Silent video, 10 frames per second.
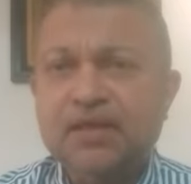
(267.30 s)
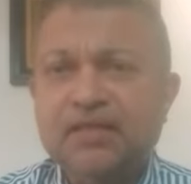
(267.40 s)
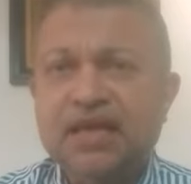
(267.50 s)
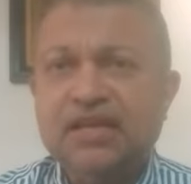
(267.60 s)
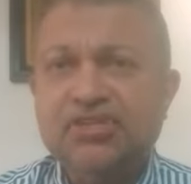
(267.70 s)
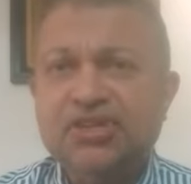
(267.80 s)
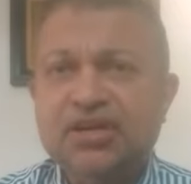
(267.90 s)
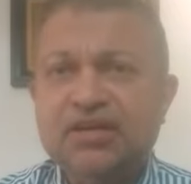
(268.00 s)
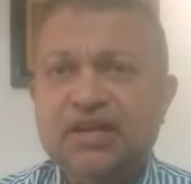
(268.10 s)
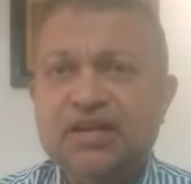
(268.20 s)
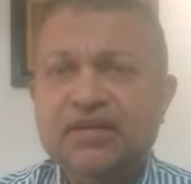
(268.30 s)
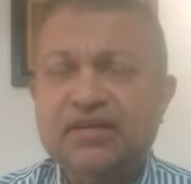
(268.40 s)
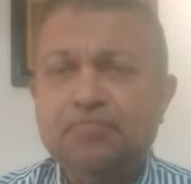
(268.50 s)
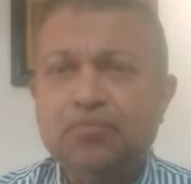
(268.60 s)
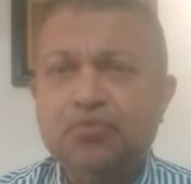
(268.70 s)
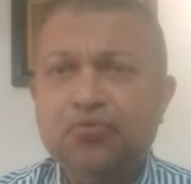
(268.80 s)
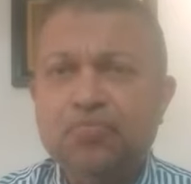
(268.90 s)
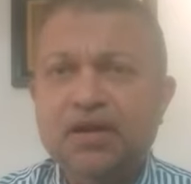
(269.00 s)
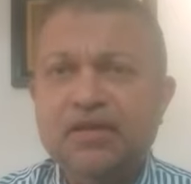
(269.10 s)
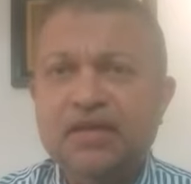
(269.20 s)
the exchange rate
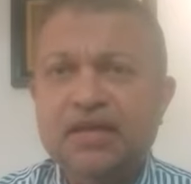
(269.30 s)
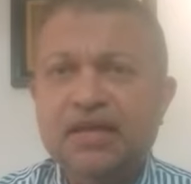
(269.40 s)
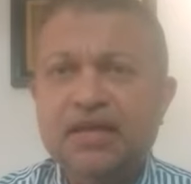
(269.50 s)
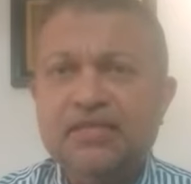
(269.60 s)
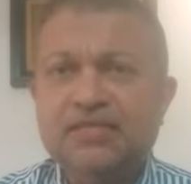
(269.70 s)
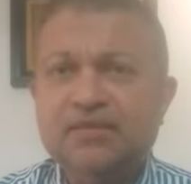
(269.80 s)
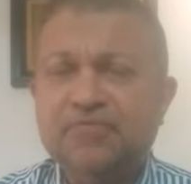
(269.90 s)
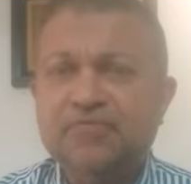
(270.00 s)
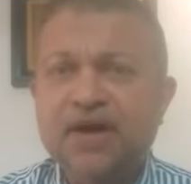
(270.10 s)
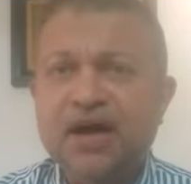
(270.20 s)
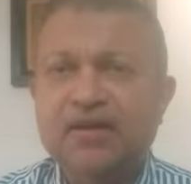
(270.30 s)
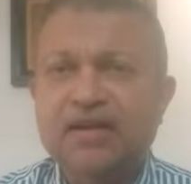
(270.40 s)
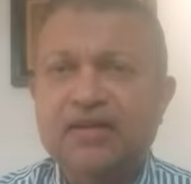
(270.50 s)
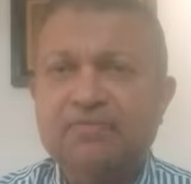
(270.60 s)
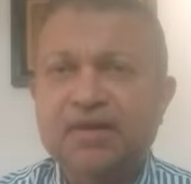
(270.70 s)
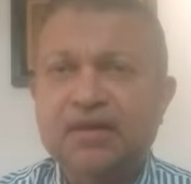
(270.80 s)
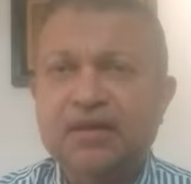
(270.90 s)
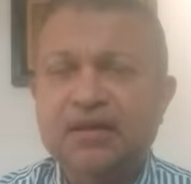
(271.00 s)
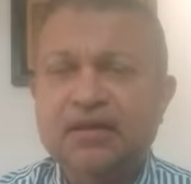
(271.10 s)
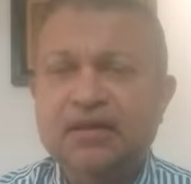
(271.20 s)
movement is far
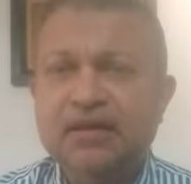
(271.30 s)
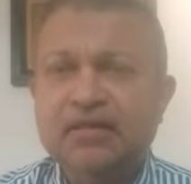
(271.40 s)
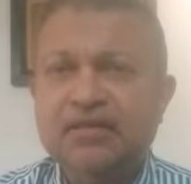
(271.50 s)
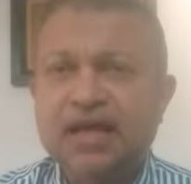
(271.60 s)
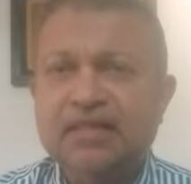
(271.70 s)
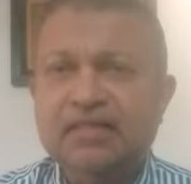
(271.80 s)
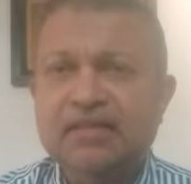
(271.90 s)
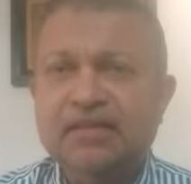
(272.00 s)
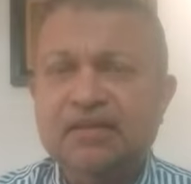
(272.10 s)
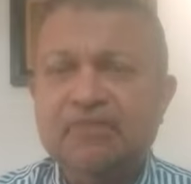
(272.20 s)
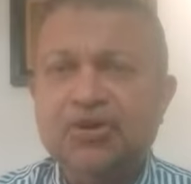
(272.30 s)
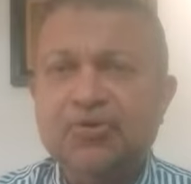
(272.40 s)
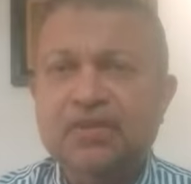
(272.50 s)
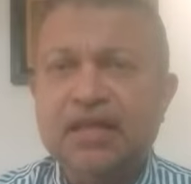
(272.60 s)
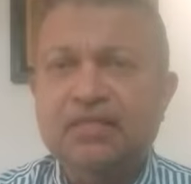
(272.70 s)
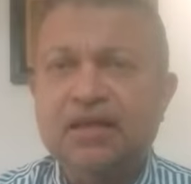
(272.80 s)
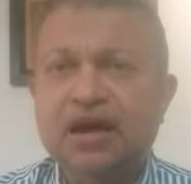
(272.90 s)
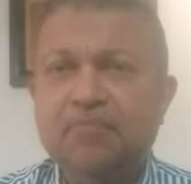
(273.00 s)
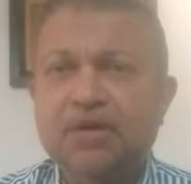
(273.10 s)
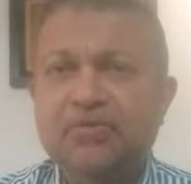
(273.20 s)
detrimental than the revenue that the
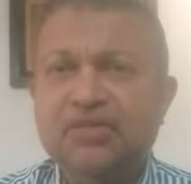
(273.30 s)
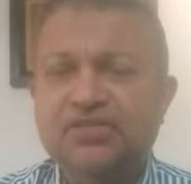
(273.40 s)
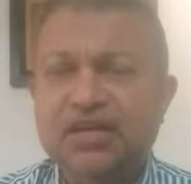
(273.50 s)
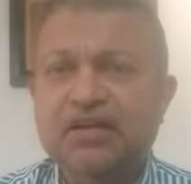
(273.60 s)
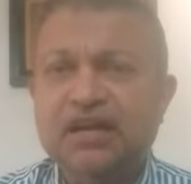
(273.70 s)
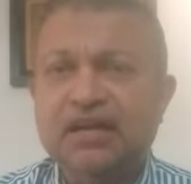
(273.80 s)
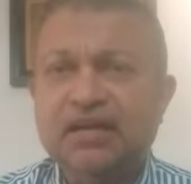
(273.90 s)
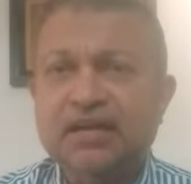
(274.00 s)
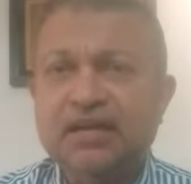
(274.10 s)
government will generate.